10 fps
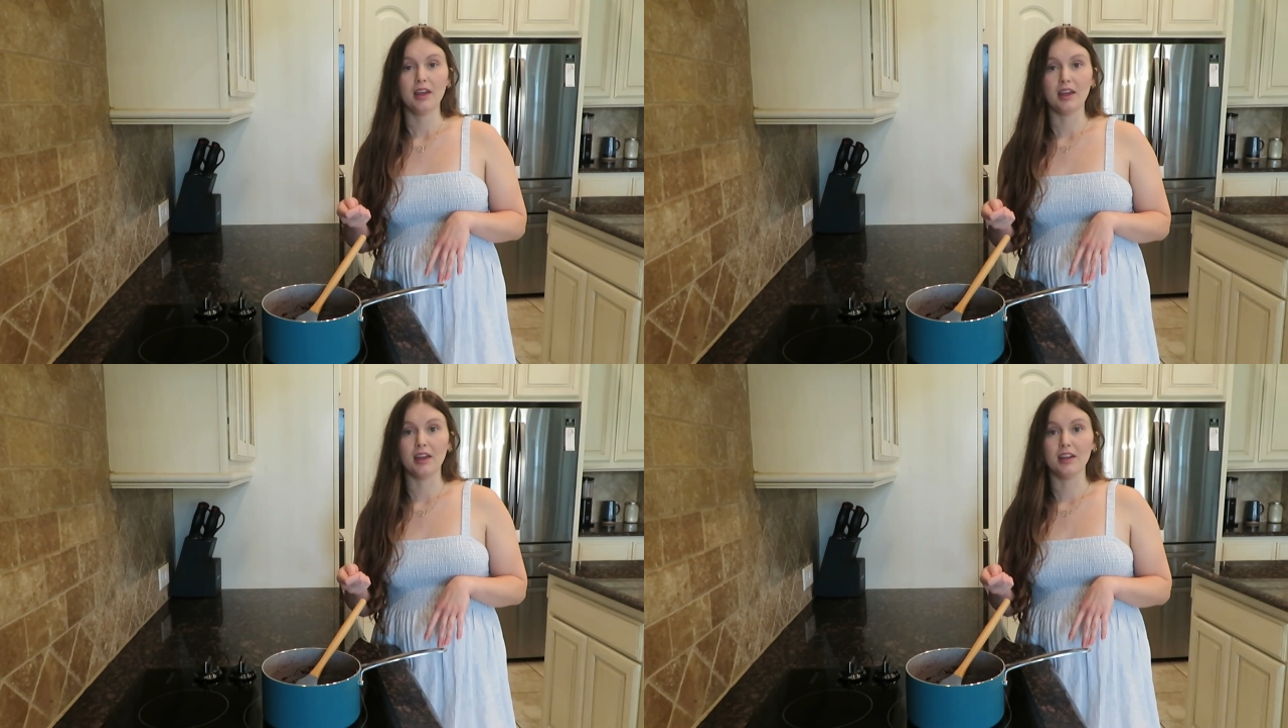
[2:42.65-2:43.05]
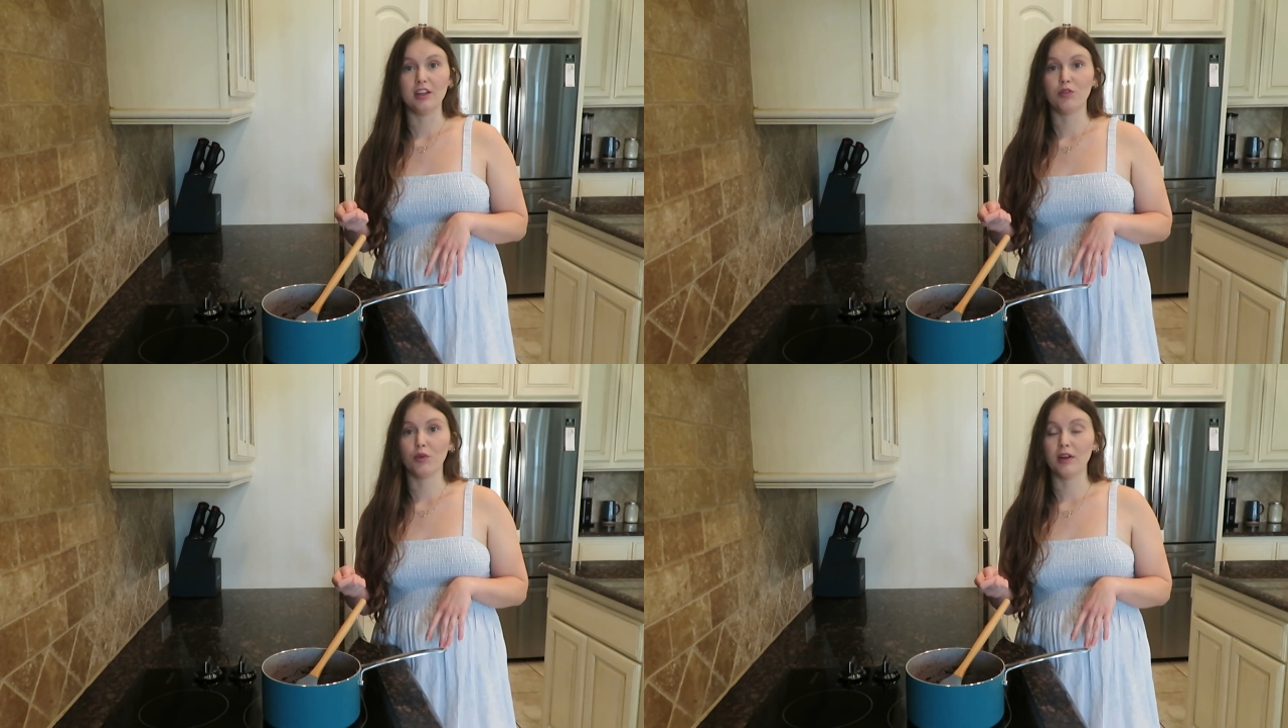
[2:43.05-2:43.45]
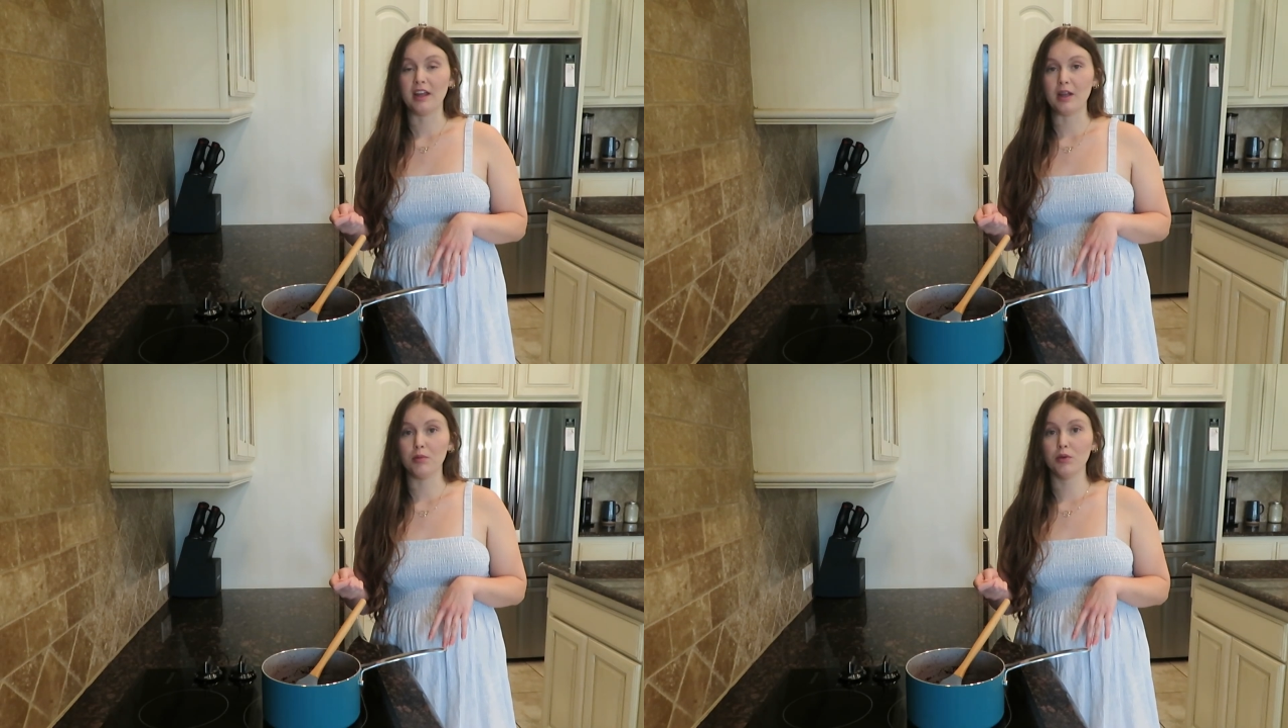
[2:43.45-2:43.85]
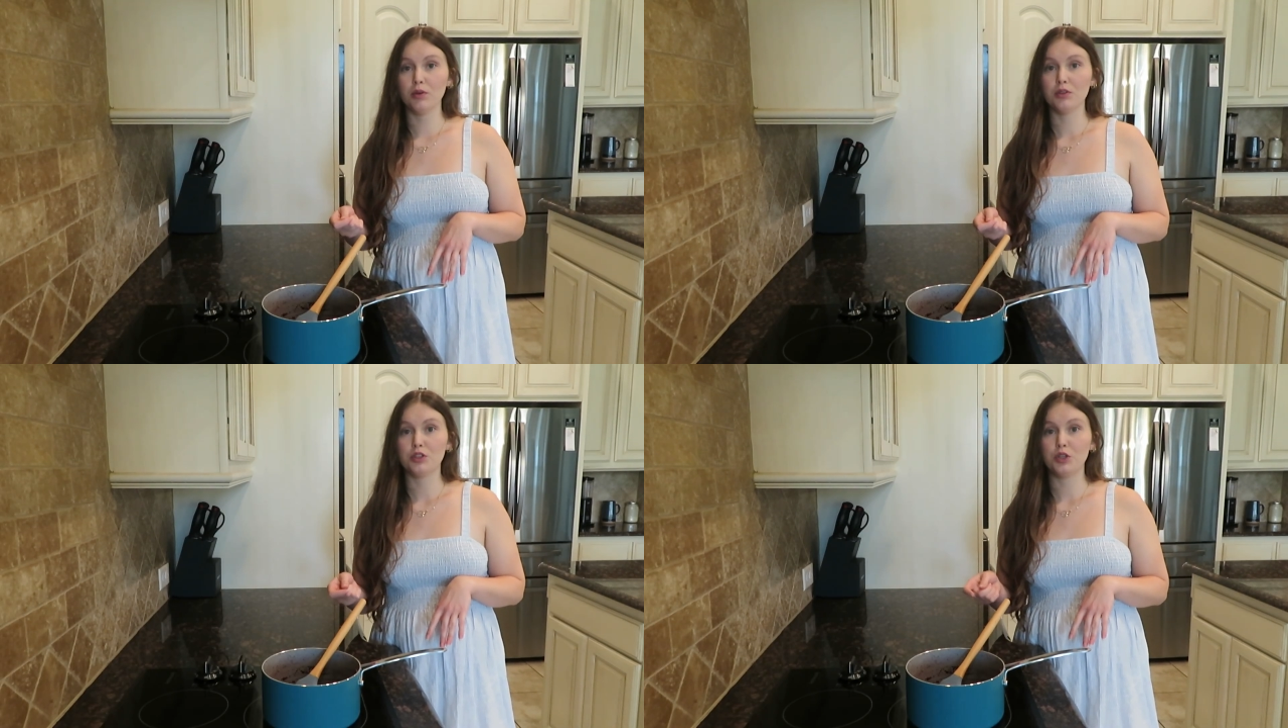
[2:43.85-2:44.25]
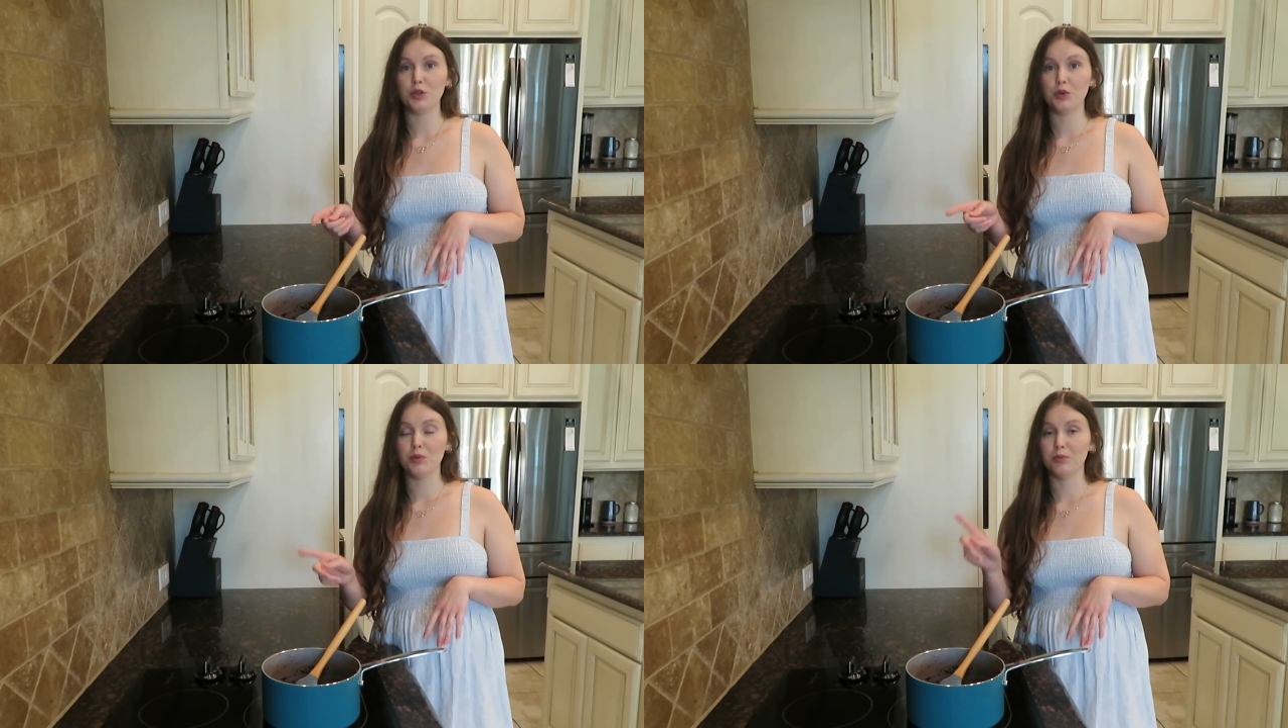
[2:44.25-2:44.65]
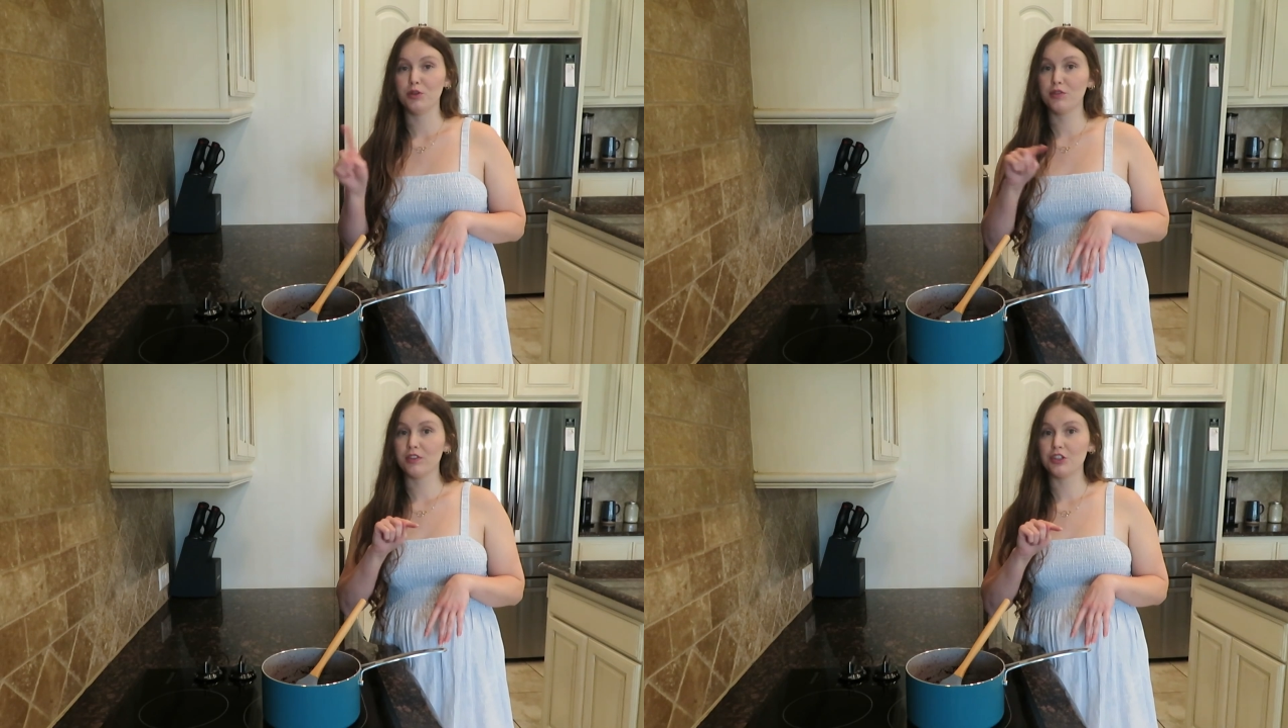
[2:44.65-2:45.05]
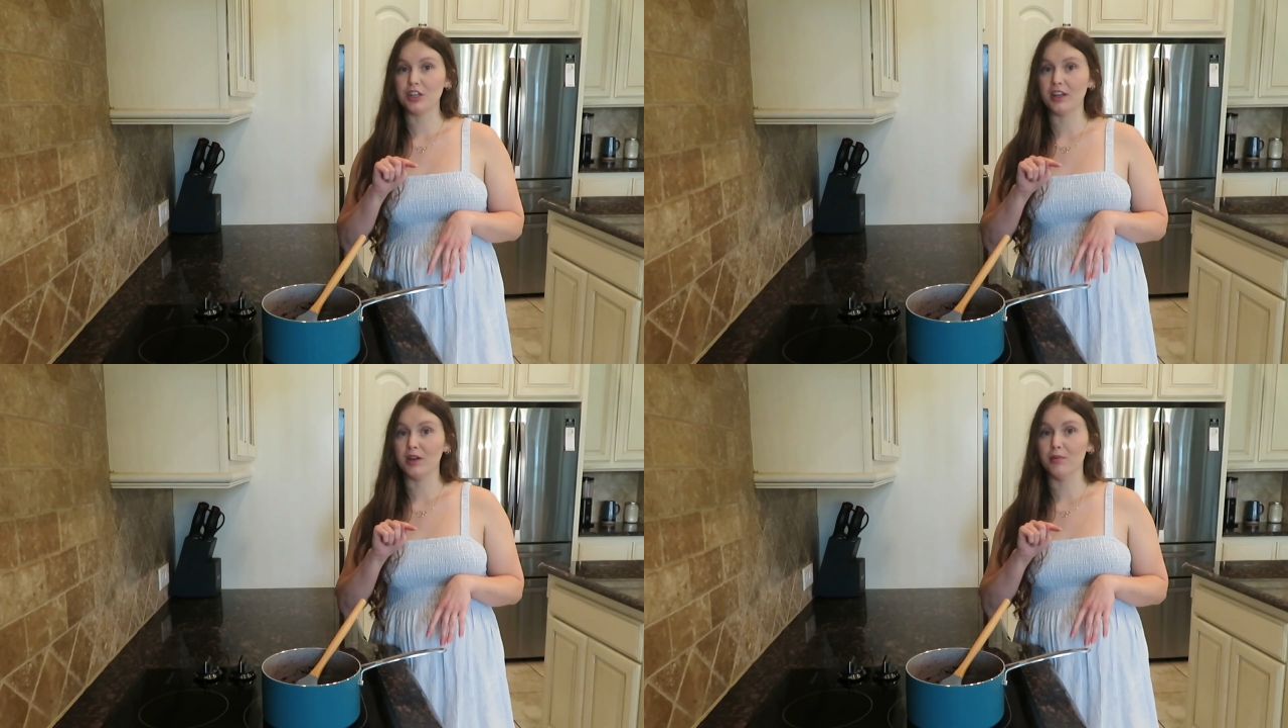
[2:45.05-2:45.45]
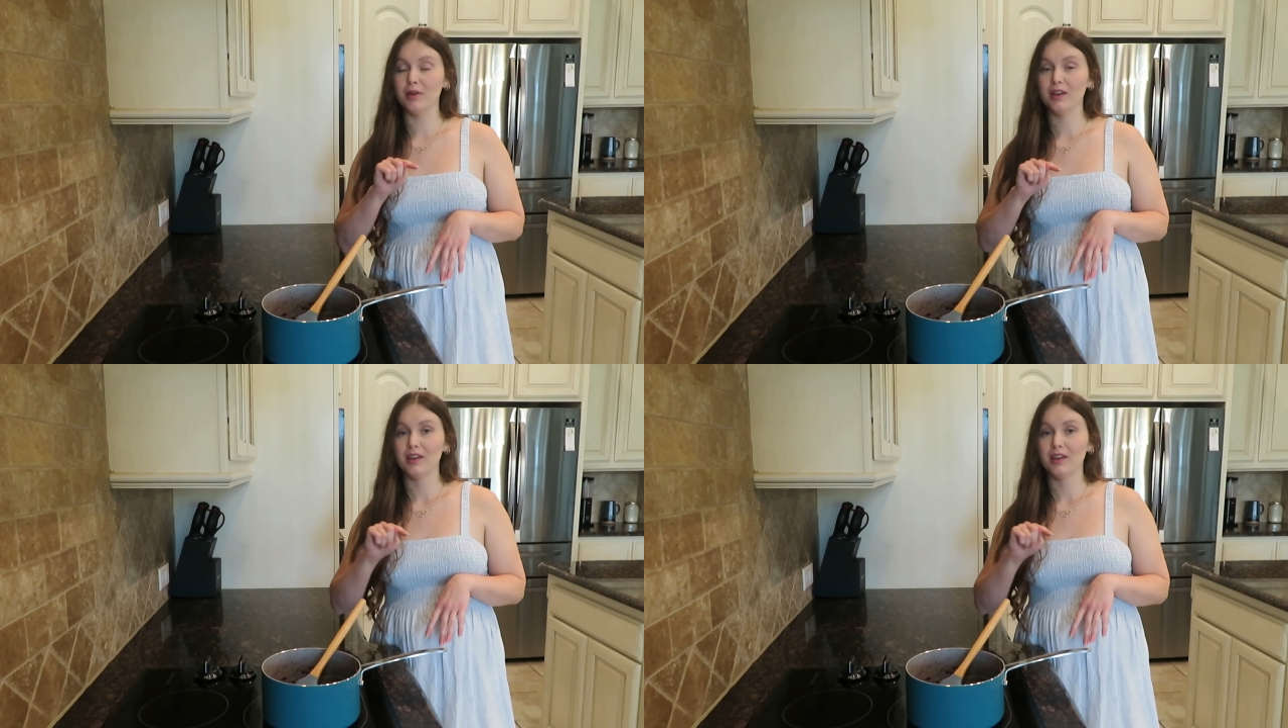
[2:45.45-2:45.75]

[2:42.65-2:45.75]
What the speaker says: and if we're able to move the jam